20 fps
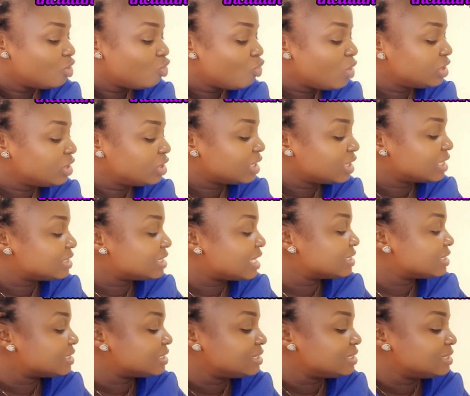When you now
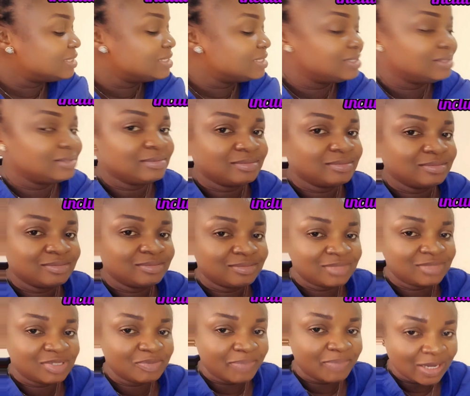start seeing
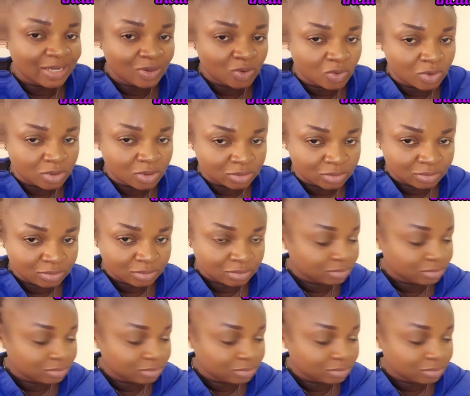the black one,